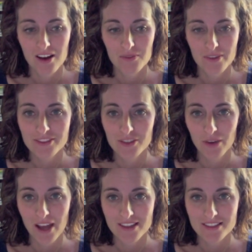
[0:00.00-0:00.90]
If someone
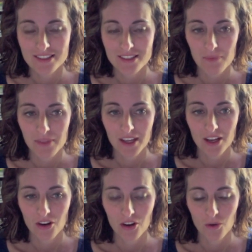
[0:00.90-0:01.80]
asks something,
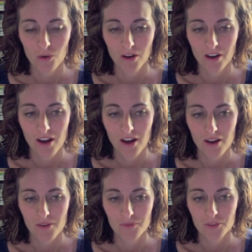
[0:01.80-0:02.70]
or
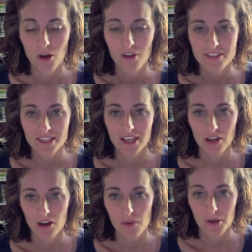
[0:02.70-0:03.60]
obviously I
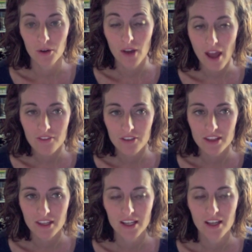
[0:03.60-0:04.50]
can't comment on
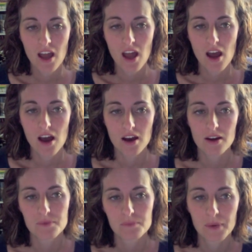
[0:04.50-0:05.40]
everything,
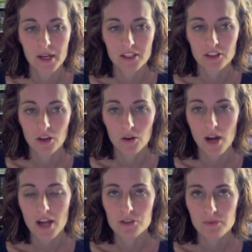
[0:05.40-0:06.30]
but
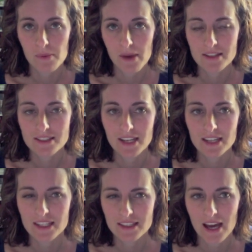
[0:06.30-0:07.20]
I do my best, and I
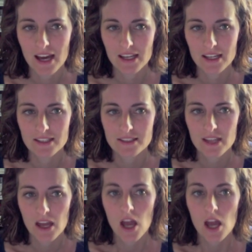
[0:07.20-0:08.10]
think that
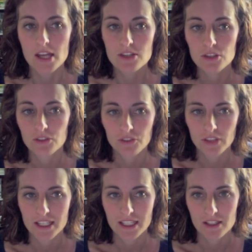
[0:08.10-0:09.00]
is good for
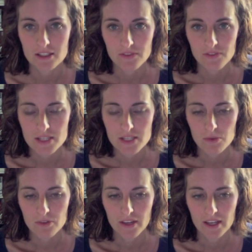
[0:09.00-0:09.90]
like getting some
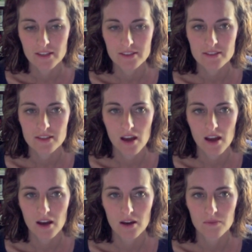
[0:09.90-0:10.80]
Facebook fans.
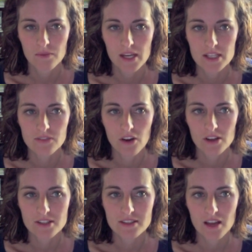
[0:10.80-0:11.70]
And as far
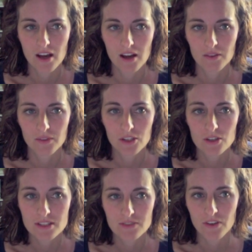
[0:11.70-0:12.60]
as
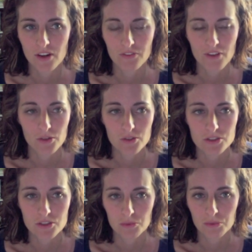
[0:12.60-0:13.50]
increasing
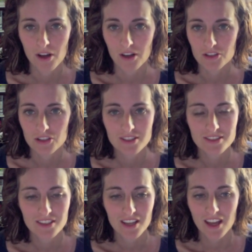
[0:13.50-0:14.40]
followers to your blog, just